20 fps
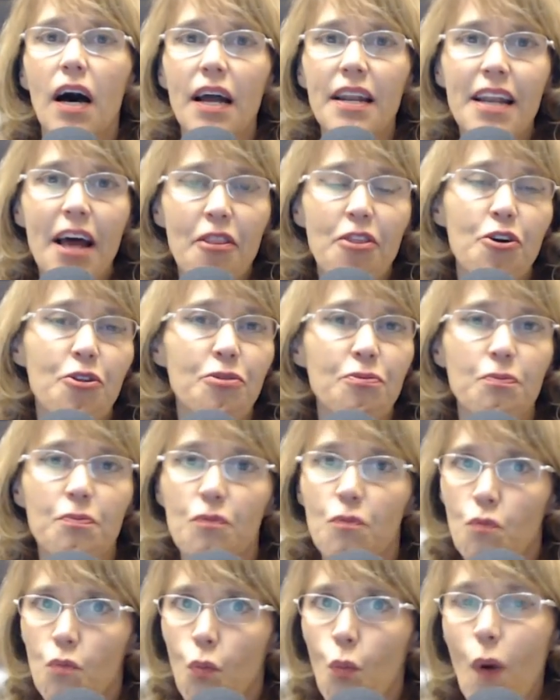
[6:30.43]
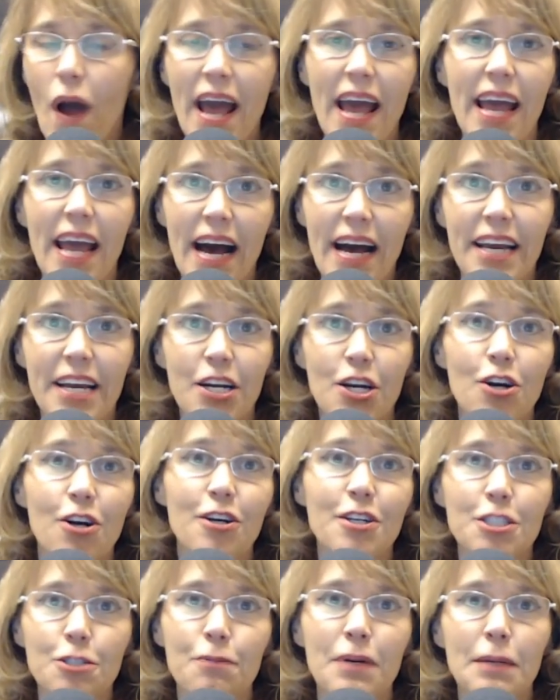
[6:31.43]
Another way I
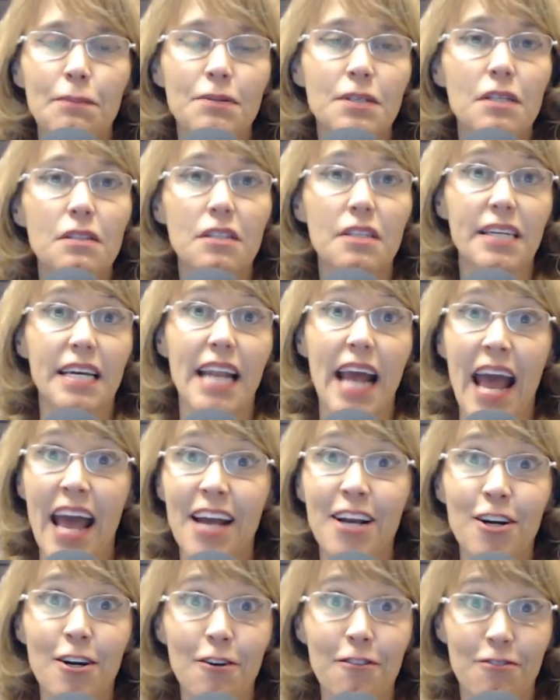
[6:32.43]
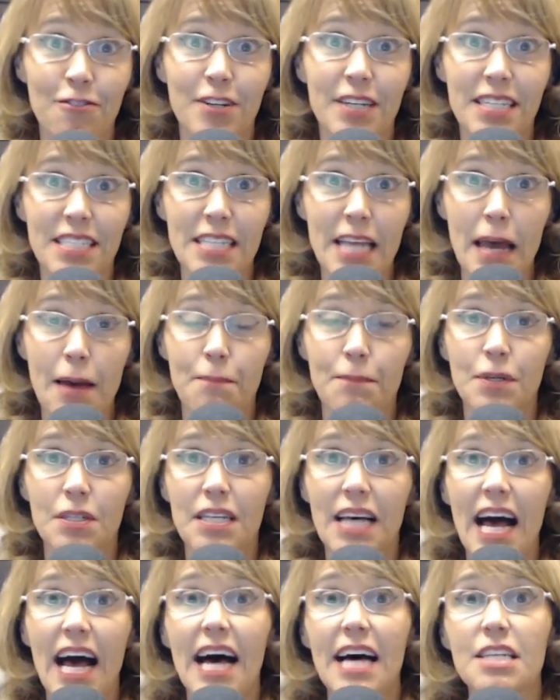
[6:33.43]
encourage people to look at anger, for
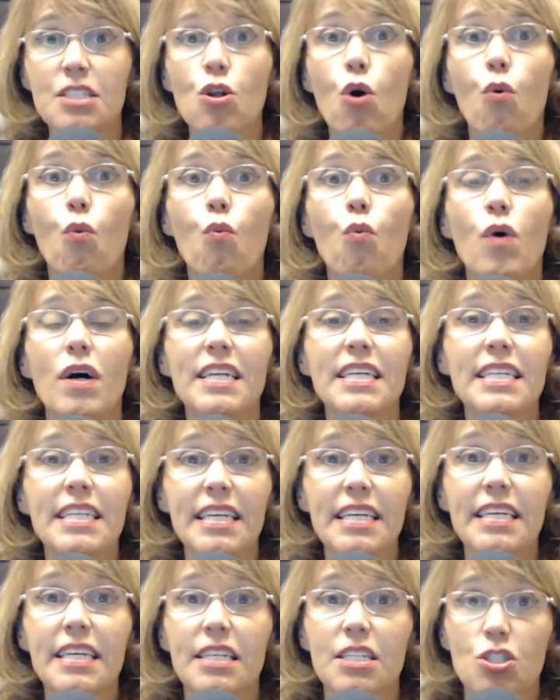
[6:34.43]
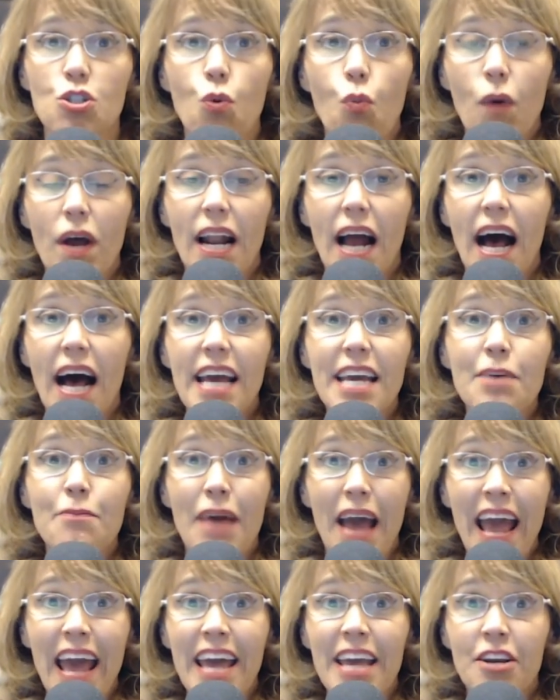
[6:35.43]
example, as what it is. When I
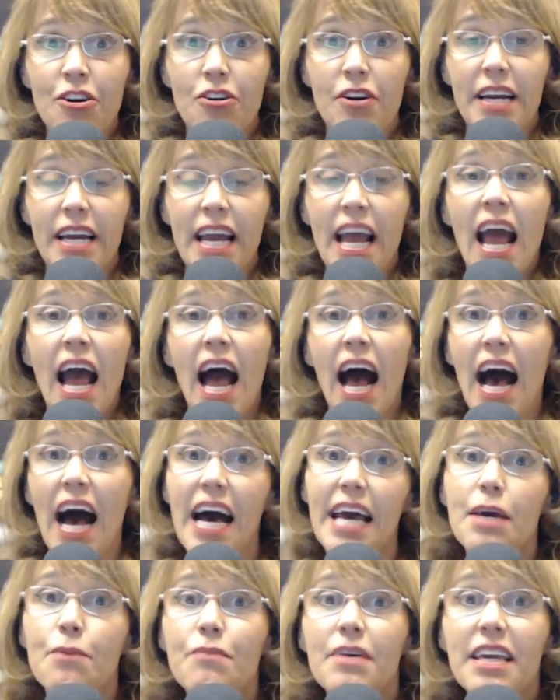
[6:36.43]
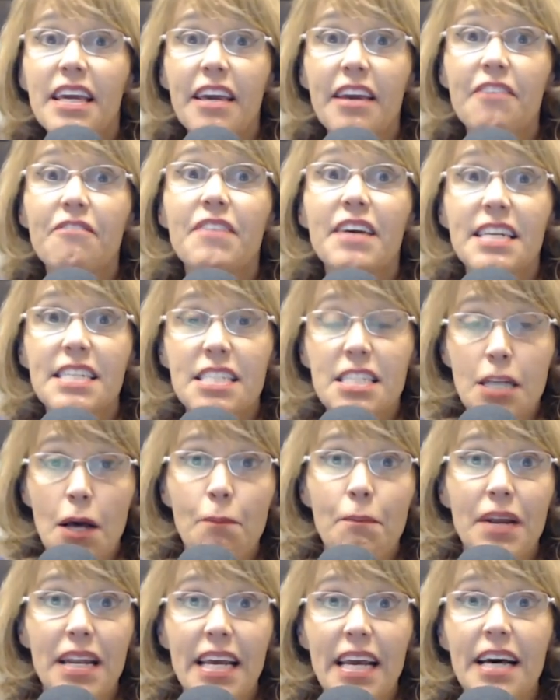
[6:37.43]
am angry, I am giving
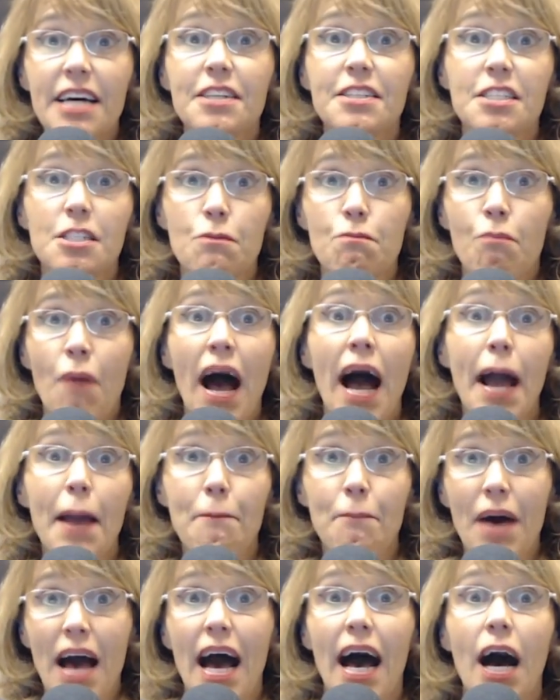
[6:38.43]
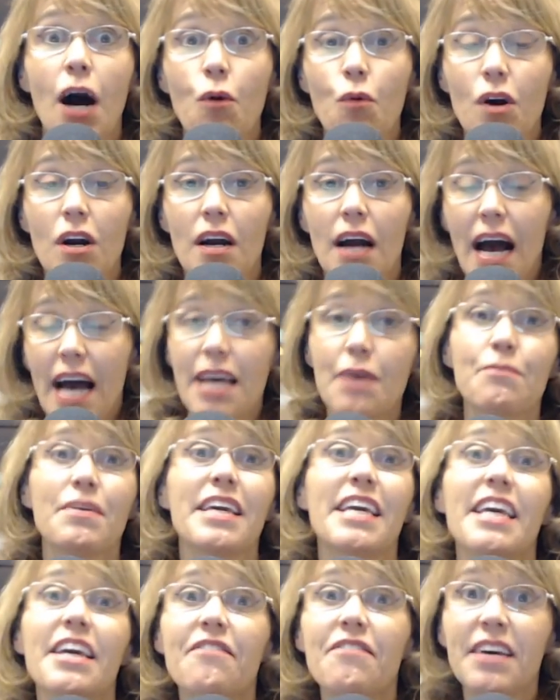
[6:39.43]
somebody else my power. I
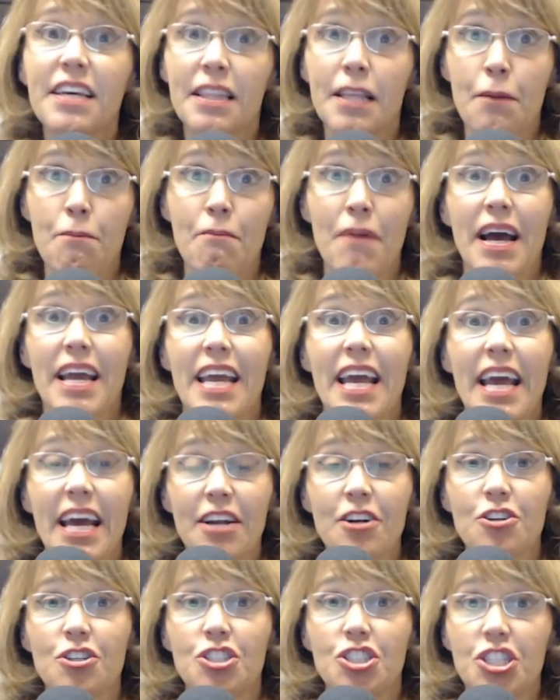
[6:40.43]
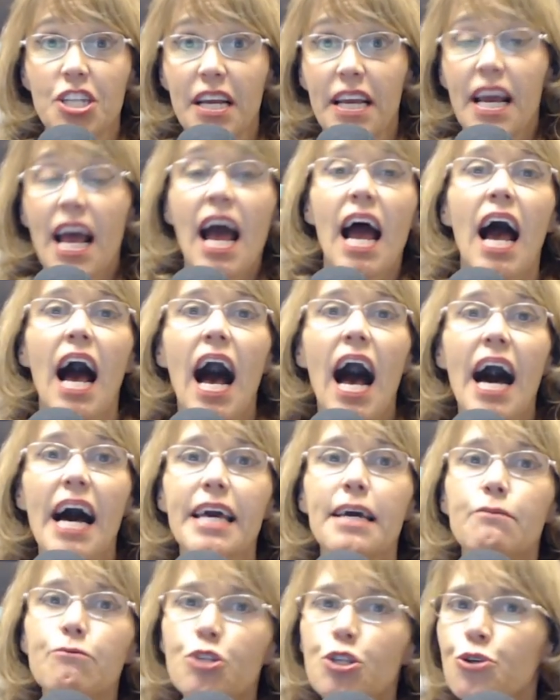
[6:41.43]
am giving them my energy.
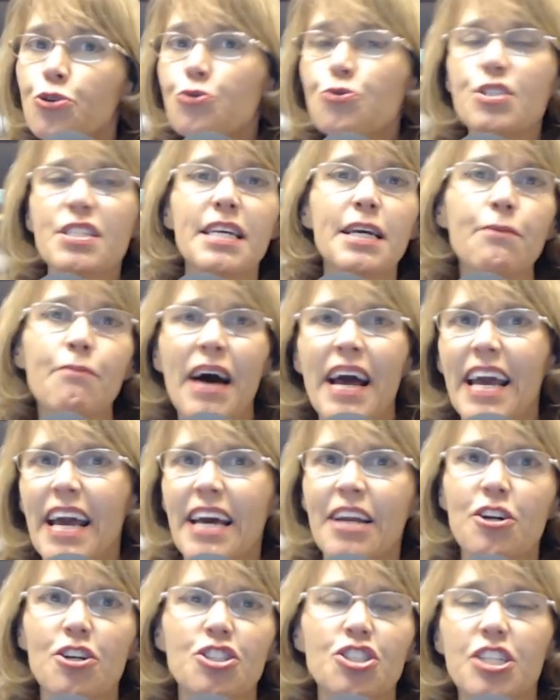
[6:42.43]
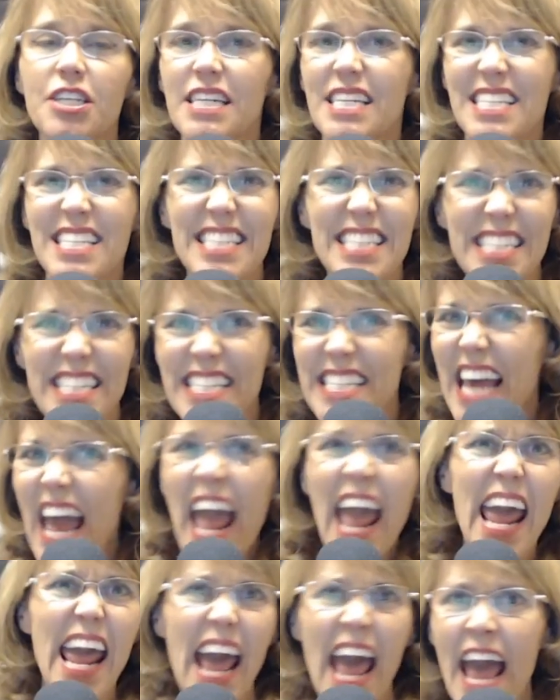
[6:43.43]
I am using my energy to
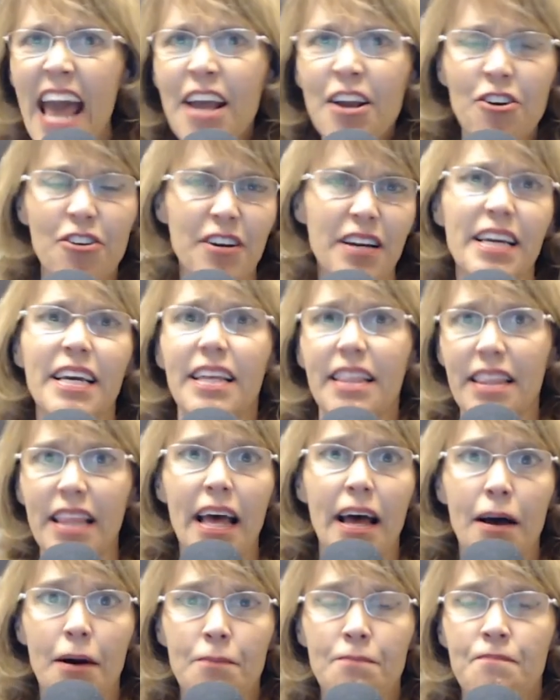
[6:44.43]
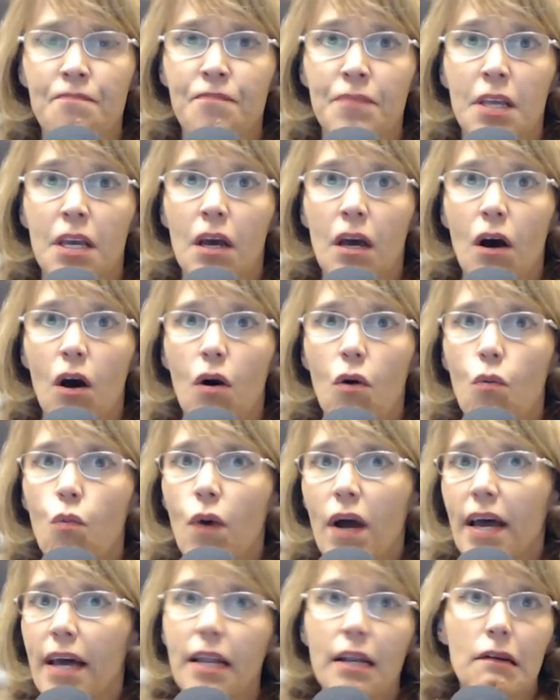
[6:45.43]
stay angry at them
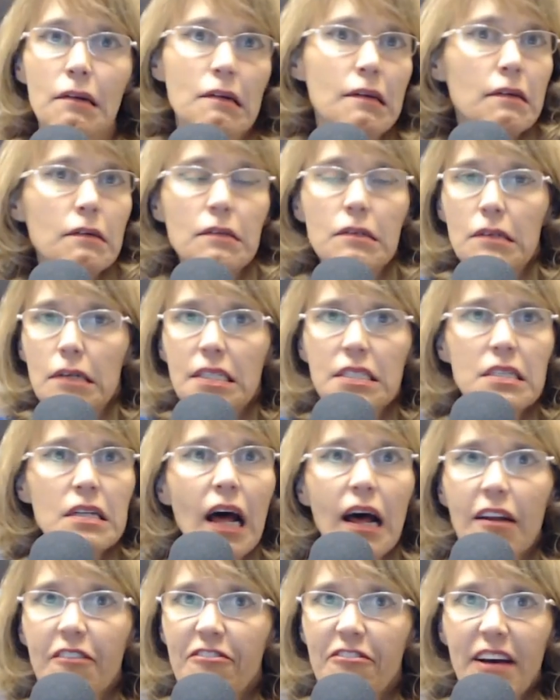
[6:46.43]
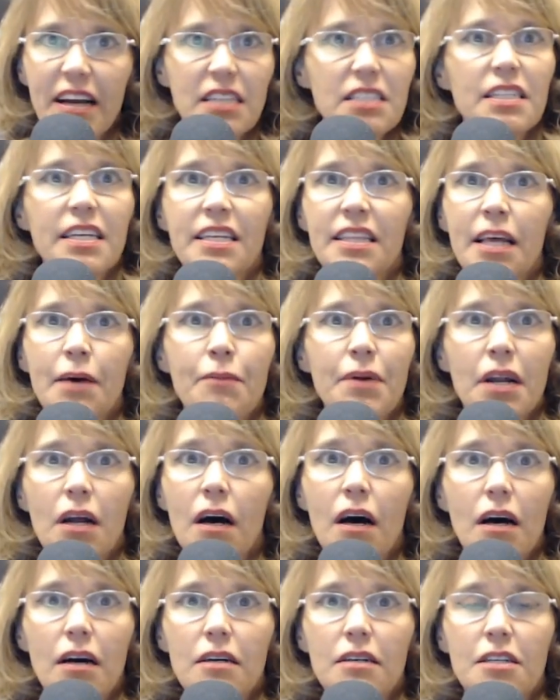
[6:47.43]
when it's not affecting them at
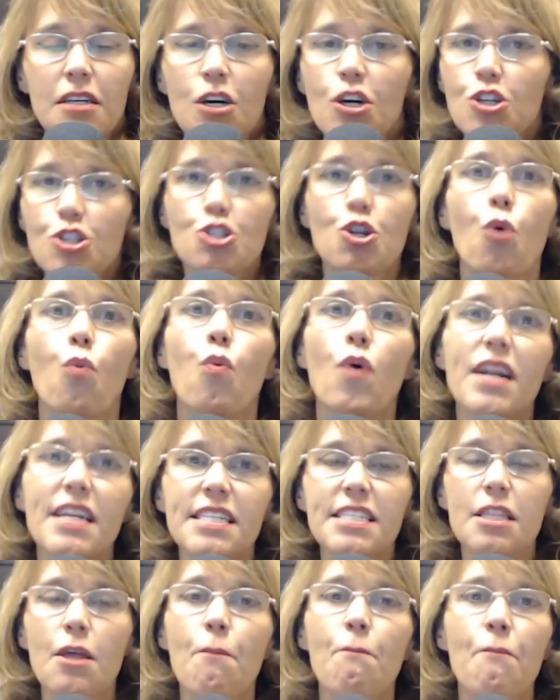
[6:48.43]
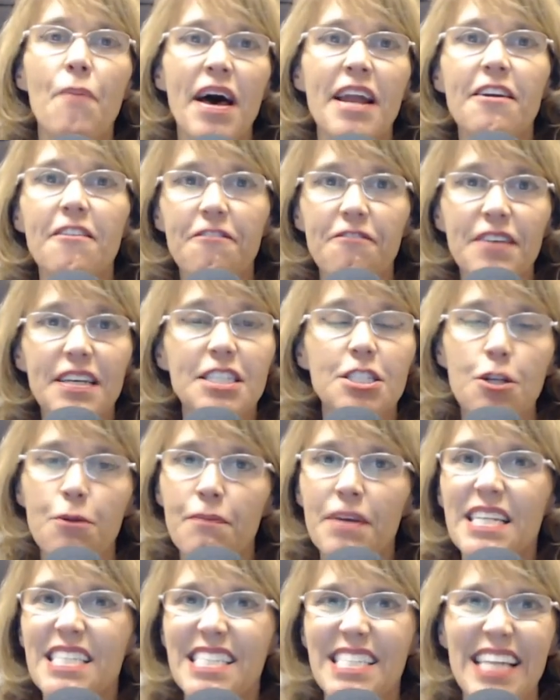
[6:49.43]
all. So what is the benefit
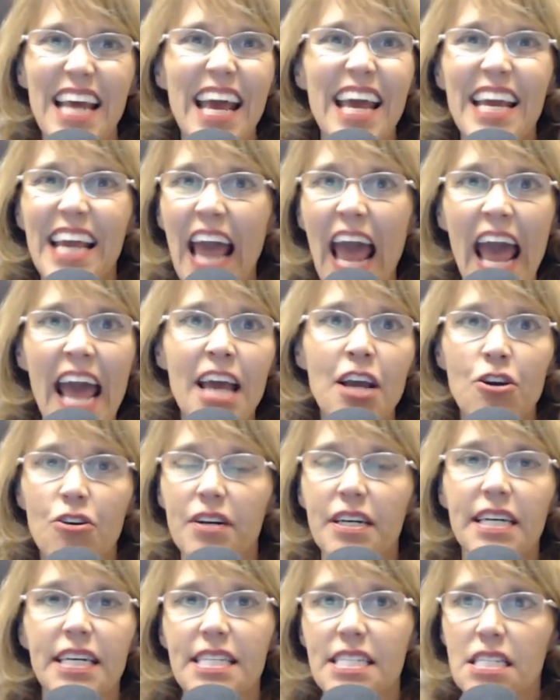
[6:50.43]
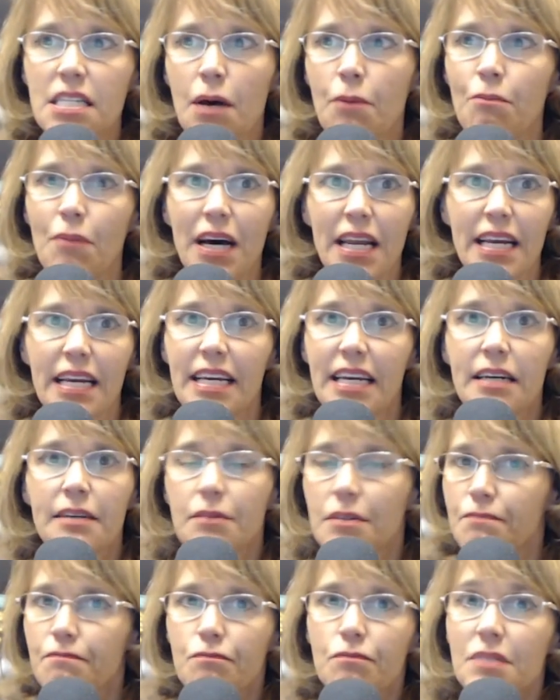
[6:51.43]
to me staying angry at somebody?
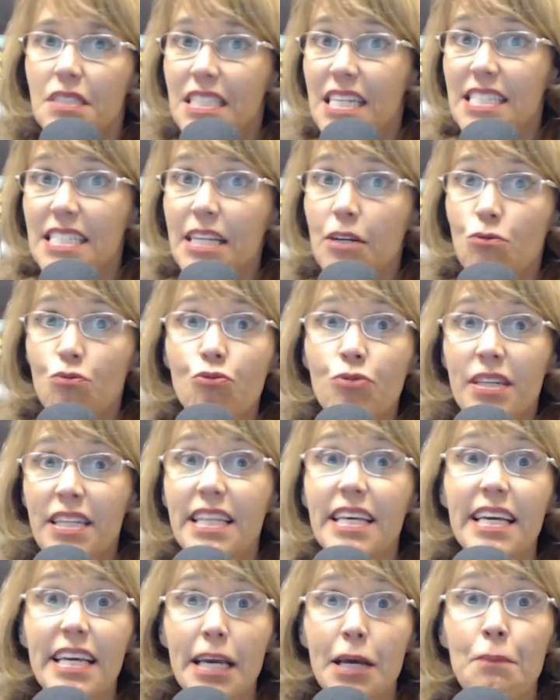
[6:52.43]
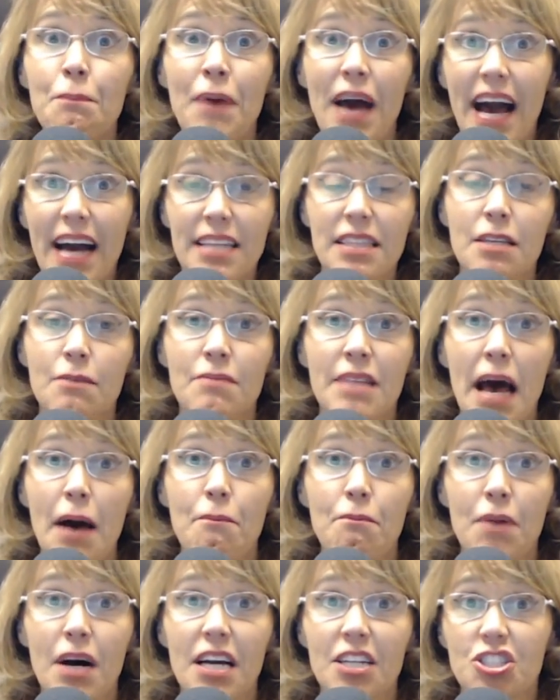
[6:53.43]
Does it really impact them
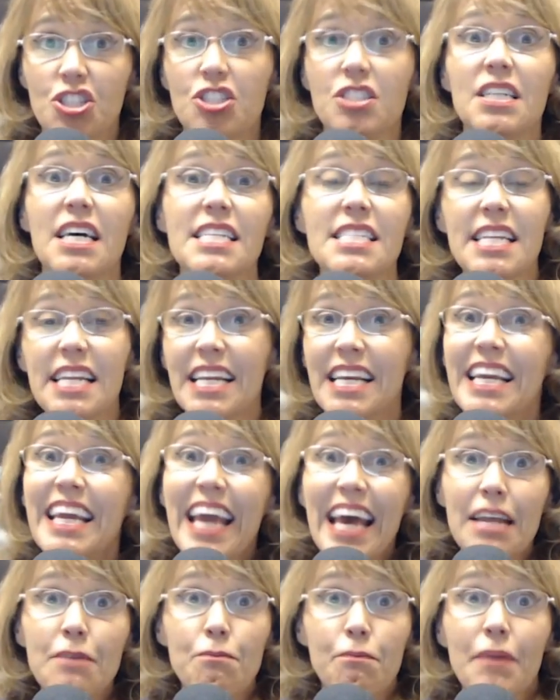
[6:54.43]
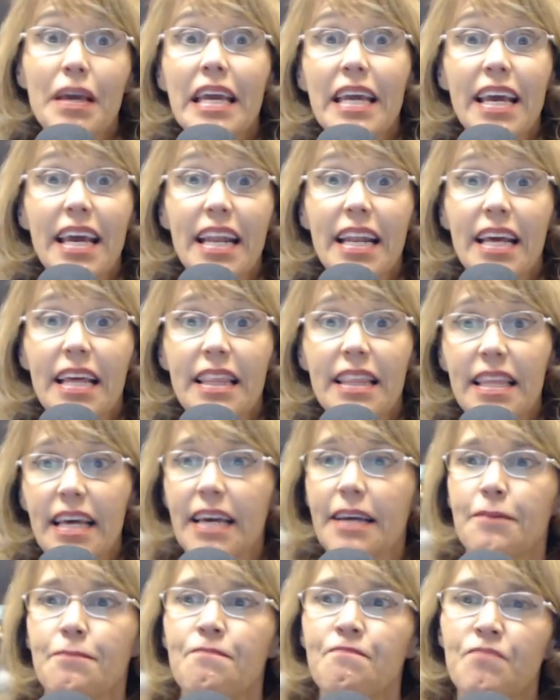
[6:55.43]
that much? Does it get me
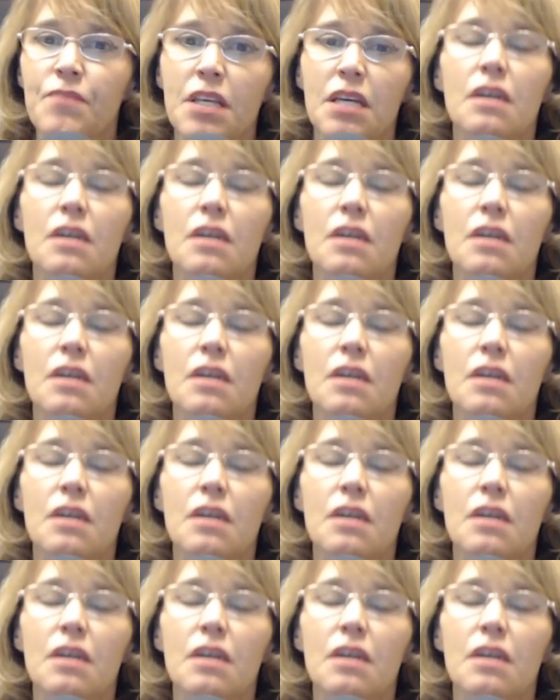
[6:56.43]
anything?